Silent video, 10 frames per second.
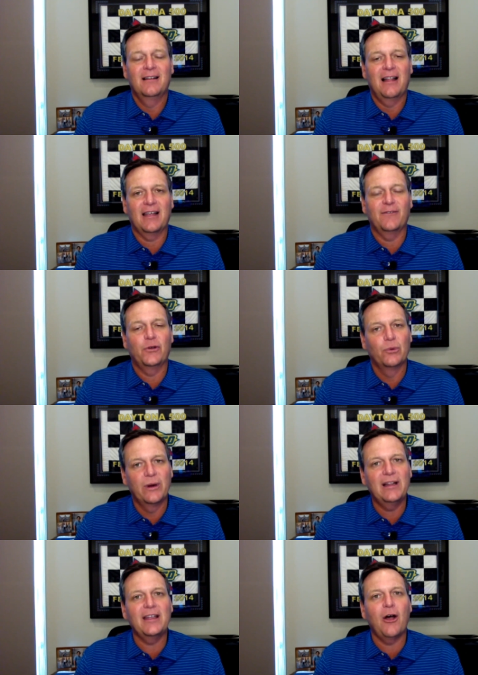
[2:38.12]
Like if you
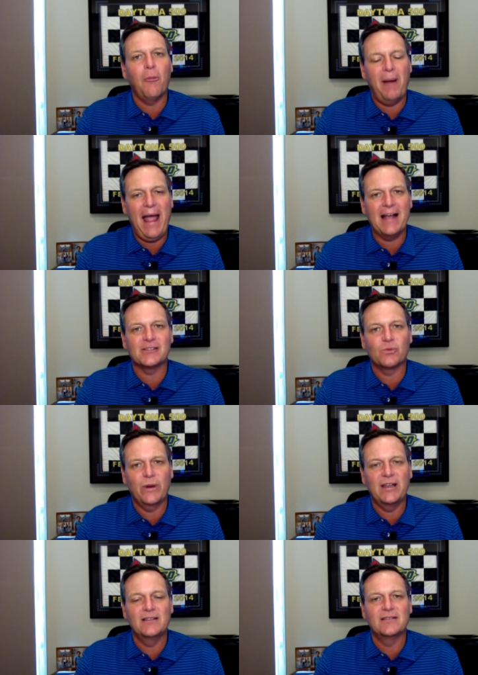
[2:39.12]
really go past
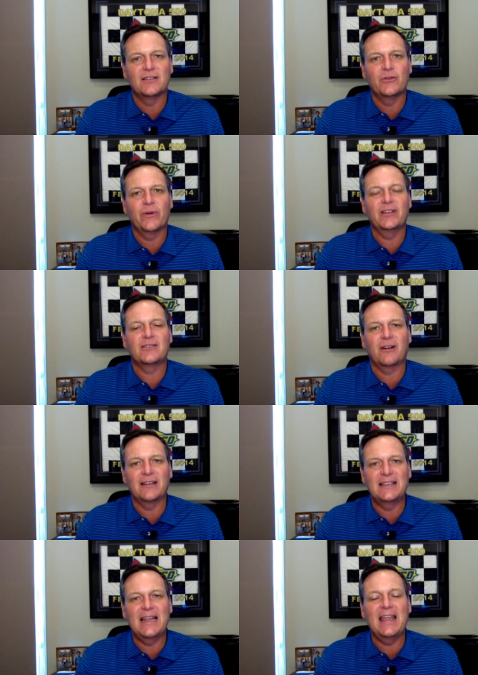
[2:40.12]
wins and you really
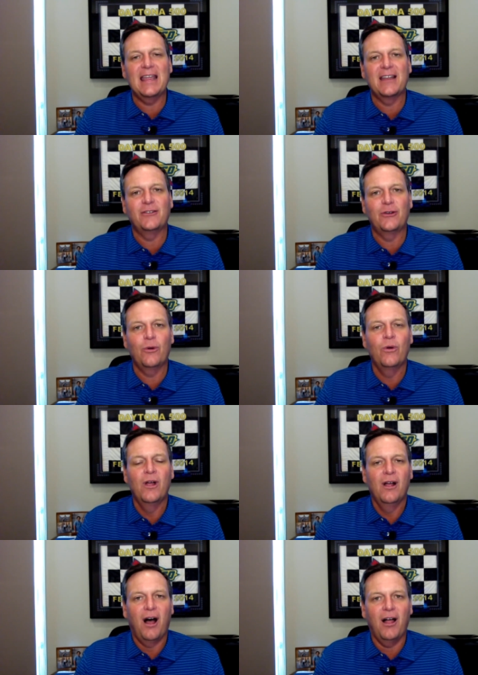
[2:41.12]
start digging into
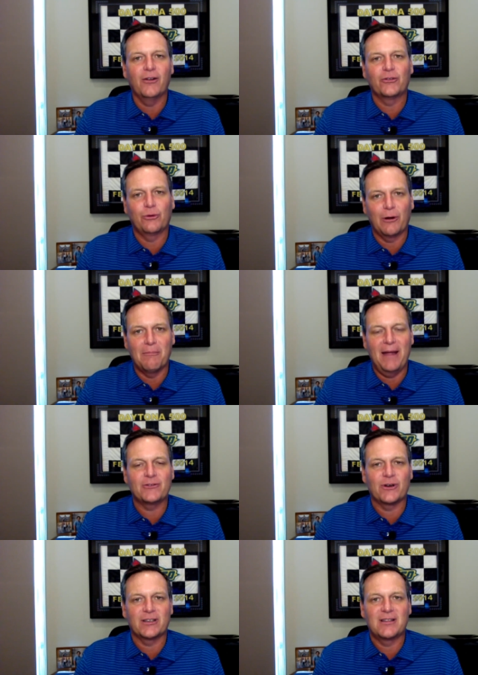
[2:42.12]
other sort of
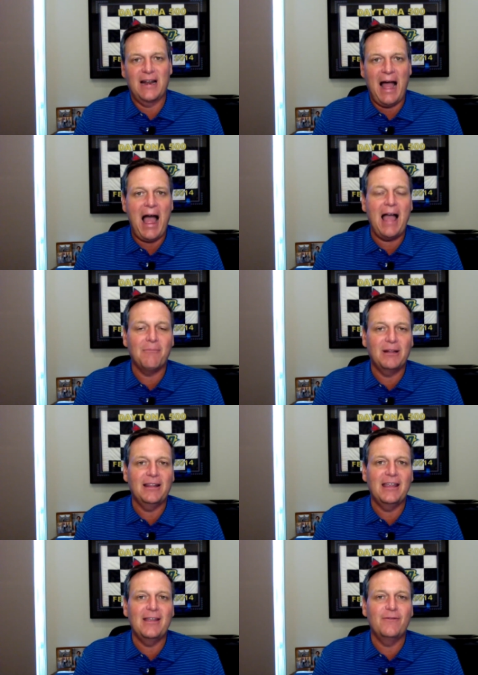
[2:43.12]
metrics that I
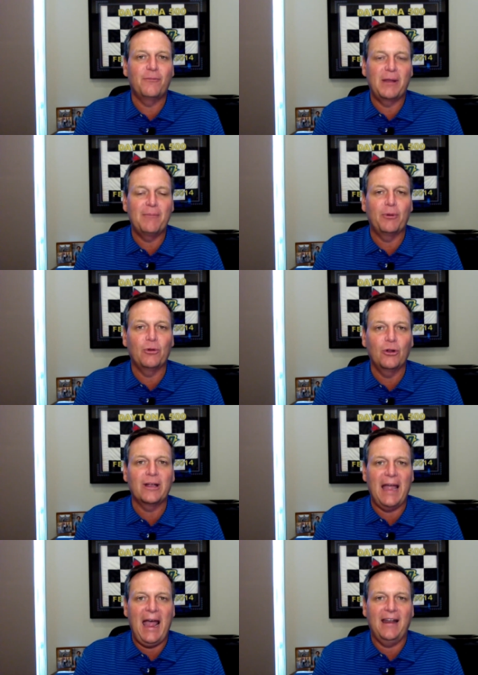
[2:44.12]
believe people
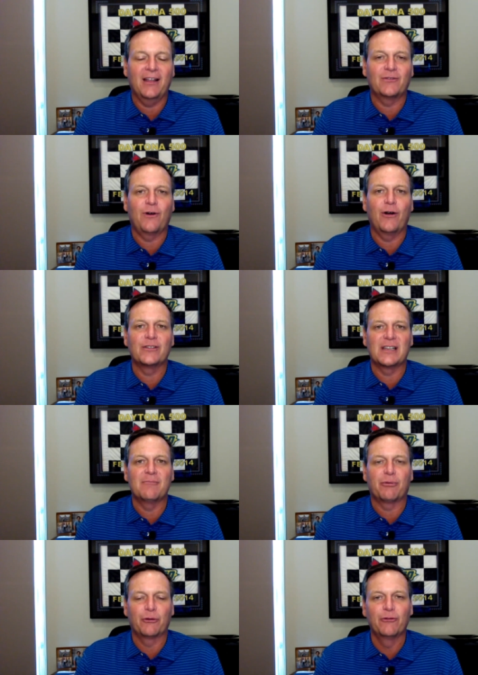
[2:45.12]
look at as far as
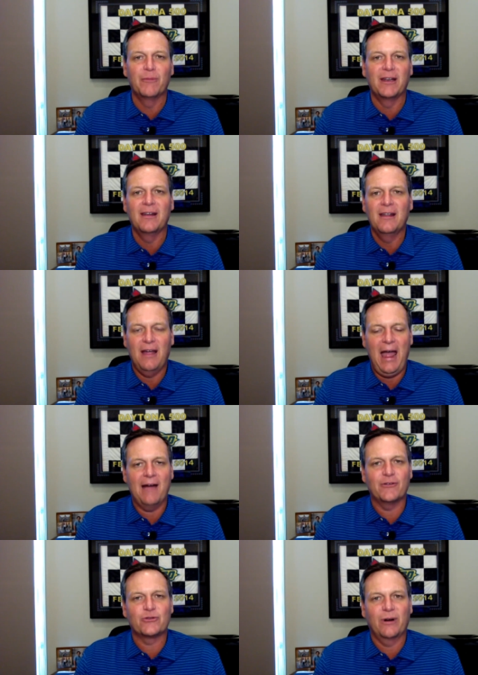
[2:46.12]
improvement,
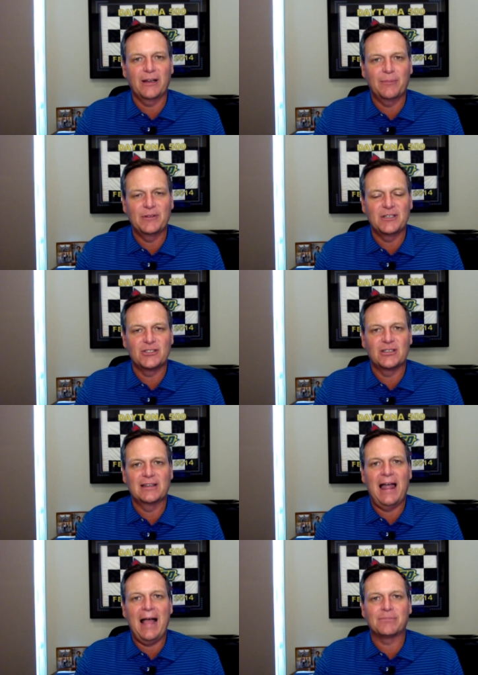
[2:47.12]
average running
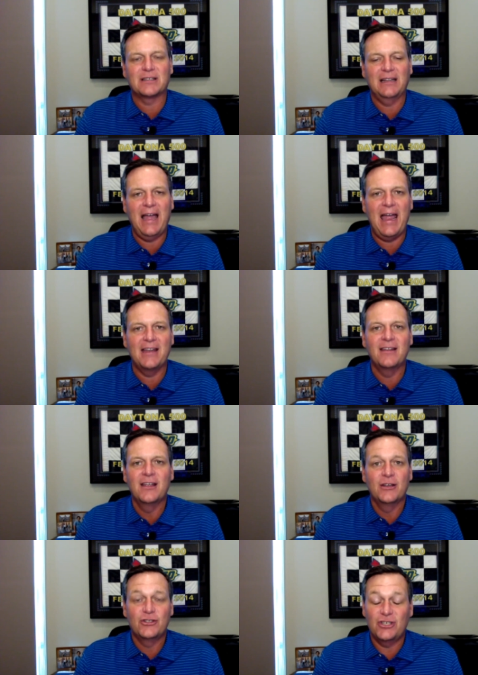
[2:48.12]
position, laps led,
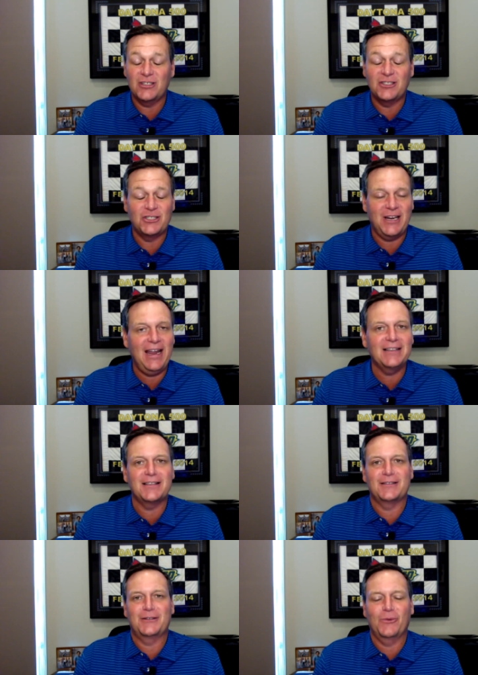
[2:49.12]
just
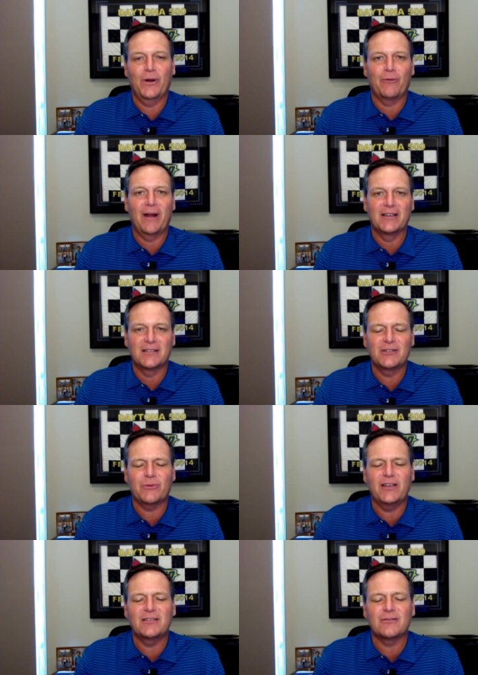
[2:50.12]
chances to win a race. These
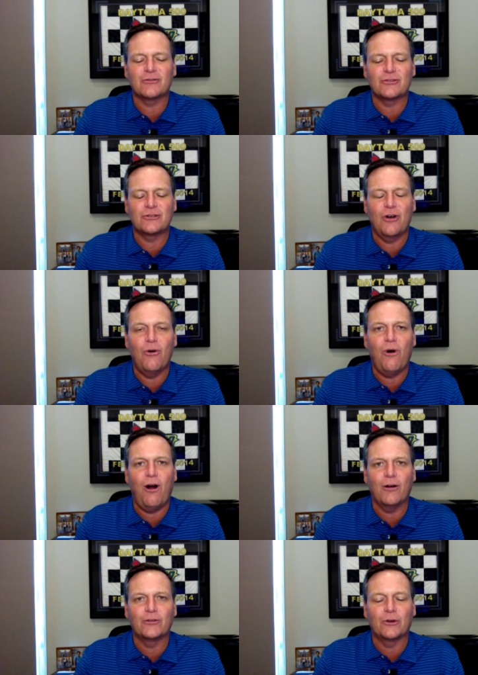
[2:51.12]
races are so
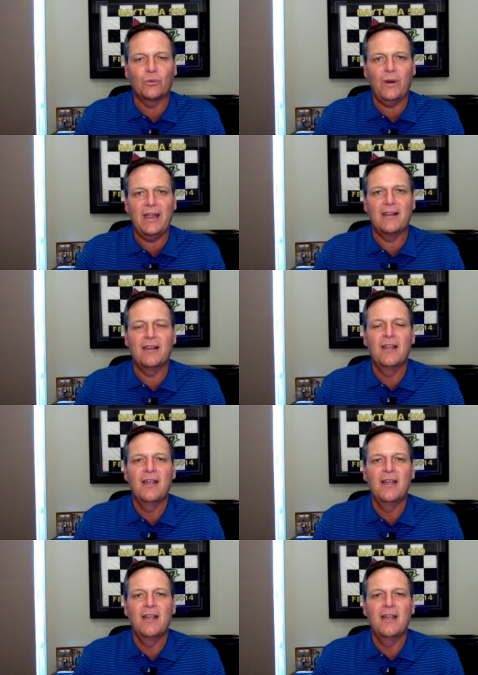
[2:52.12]
hard to win.